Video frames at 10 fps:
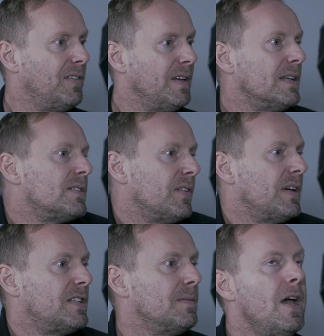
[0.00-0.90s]
I think it's, yeah, I
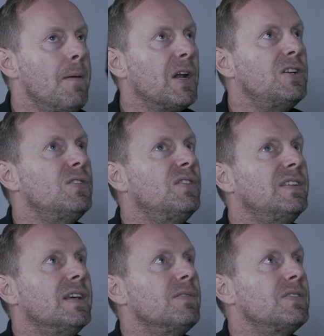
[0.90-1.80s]
think yeah. it's, but I do
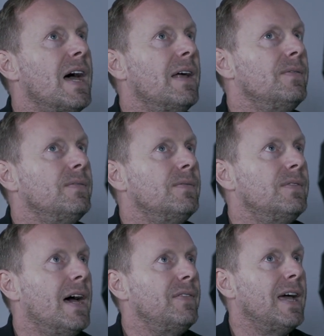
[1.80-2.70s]
think there is that
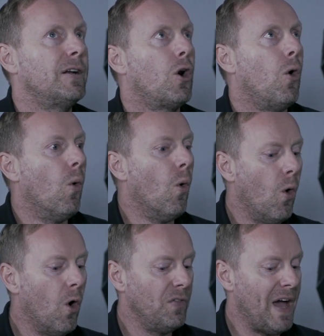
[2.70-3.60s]
that that
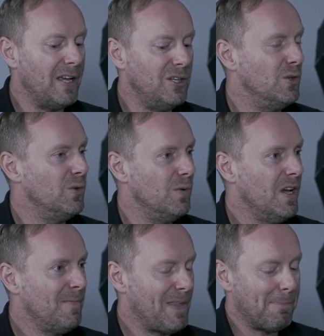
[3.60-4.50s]
core that you
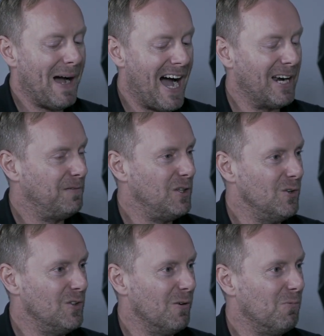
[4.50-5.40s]
that part of
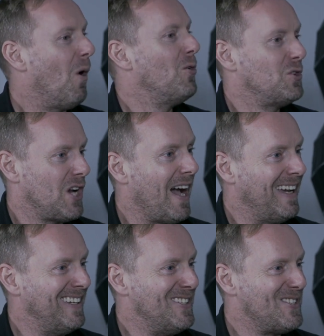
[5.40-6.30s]
you that won't
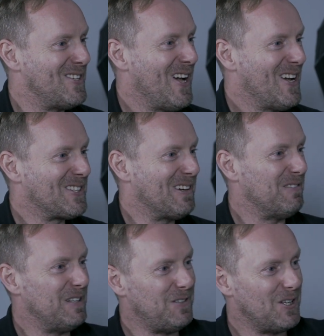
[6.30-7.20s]
change so
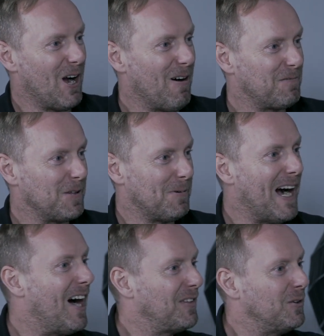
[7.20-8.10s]
even if you go off the
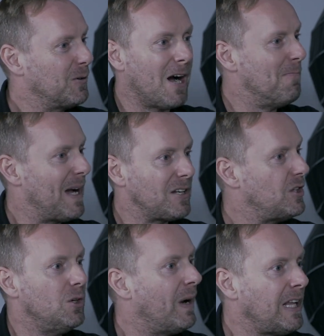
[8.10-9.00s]
path it'll come back to you